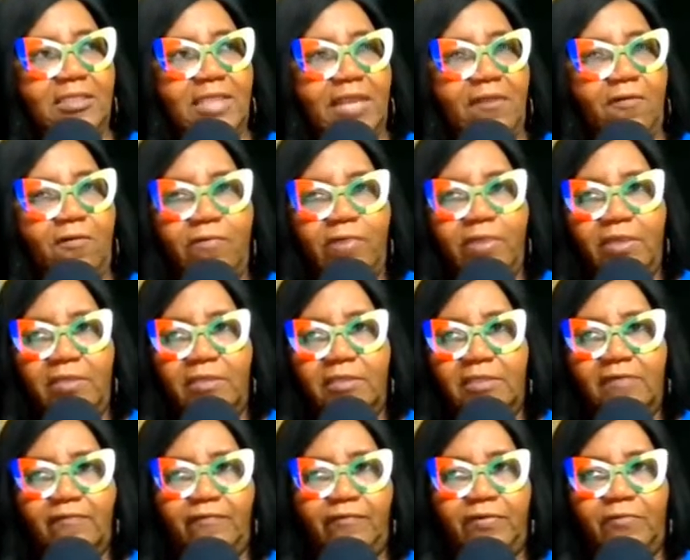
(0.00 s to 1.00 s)
they don't hit
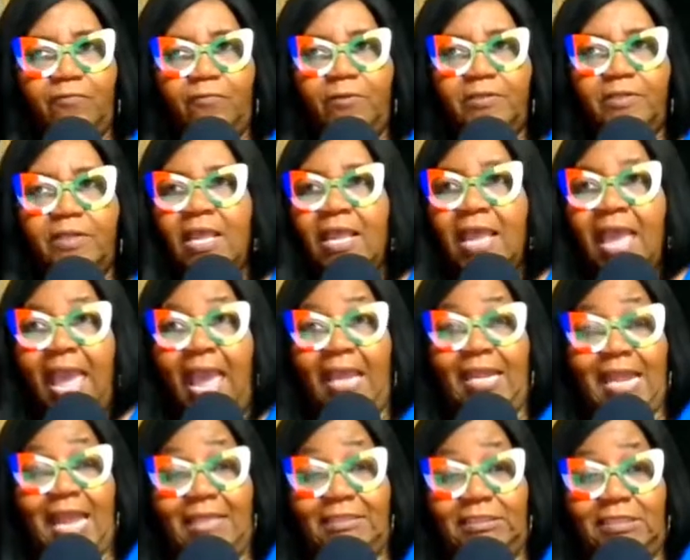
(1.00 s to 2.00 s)
love it or what, and
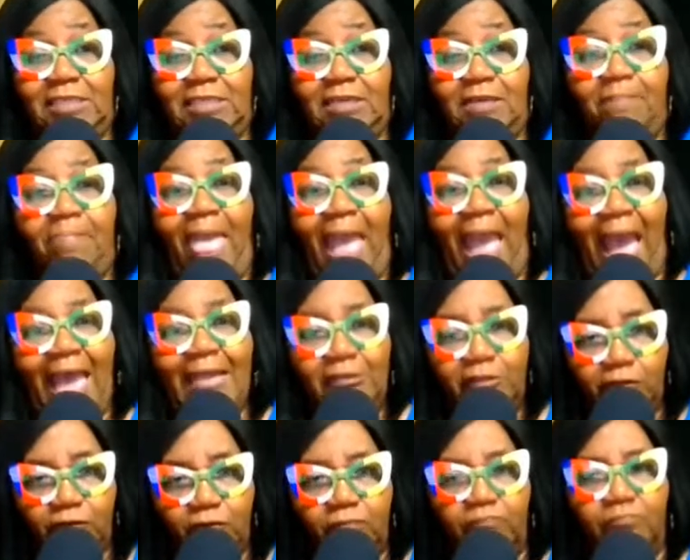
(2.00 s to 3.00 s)
that's them. I
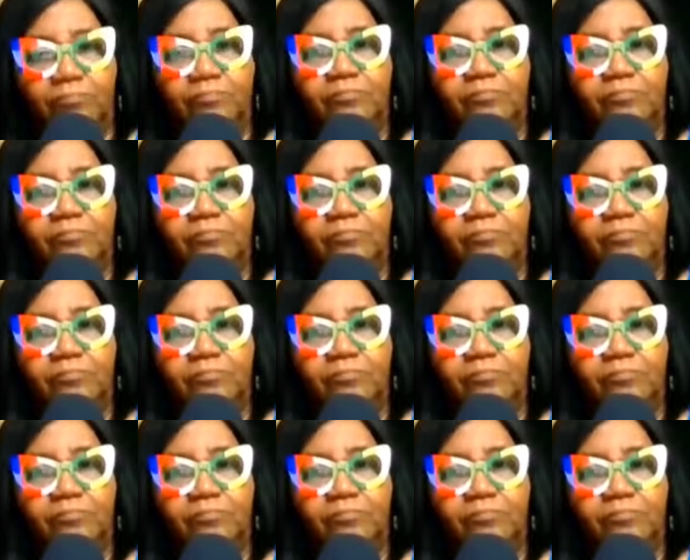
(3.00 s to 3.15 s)
do.